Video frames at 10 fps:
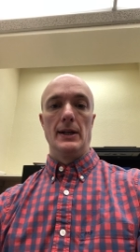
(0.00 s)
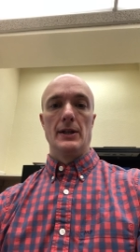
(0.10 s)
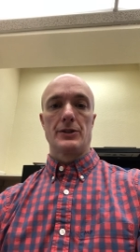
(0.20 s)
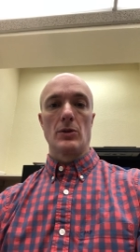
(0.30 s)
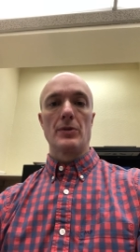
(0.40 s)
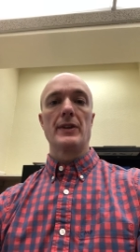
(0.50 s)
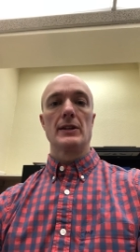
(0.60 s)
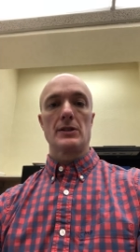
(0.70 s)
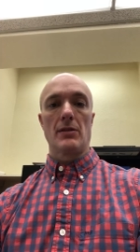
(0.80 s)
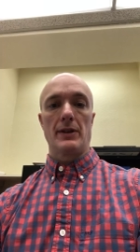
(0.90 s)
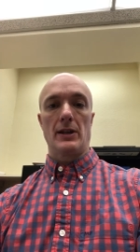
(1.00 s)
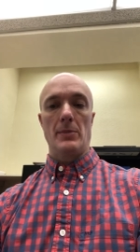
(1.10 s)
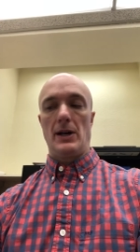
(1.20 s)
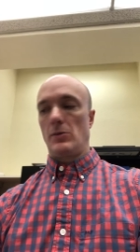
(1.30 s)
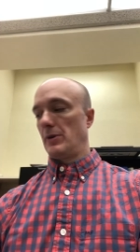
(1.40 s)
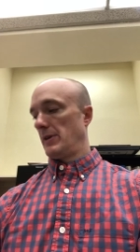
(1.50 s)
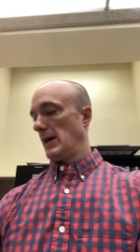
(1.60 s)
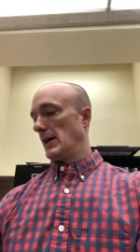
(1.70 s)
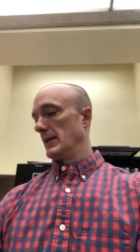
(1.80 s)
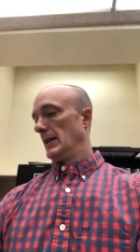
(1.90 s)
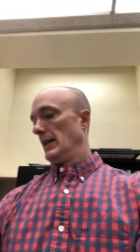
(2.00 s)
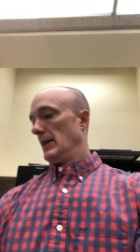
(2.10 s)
So things to think about with that.